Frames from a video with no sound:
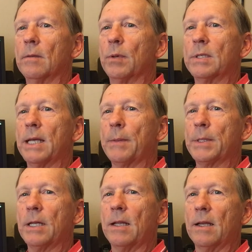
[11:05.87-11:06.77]

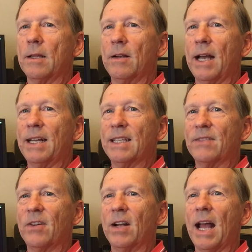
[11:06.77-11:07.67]
Perception, on the other hand, is a
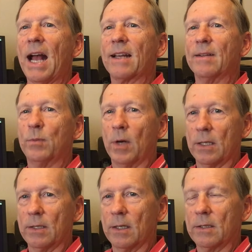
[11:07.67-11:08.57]
very active
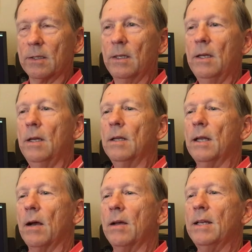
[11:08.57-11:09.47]
process.
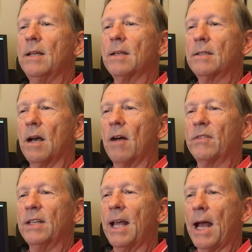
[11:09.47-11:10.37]
Now, it does
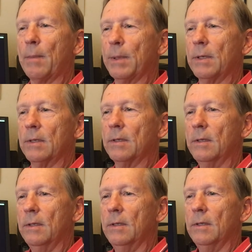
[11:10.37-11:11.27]
often happen
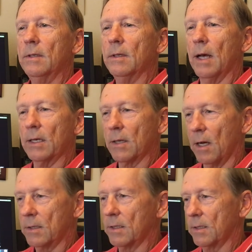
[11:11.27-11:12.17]

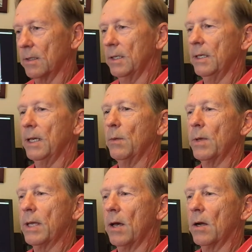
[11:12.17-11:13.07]
unconsciously and
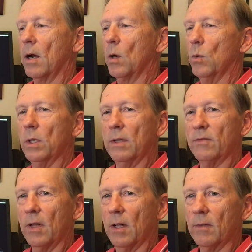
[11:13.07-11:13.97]
without our will
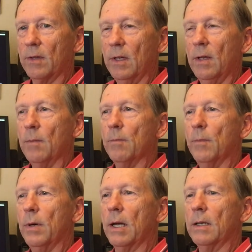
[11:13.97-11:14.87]
involved,
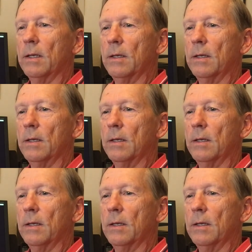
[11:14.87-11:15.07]
but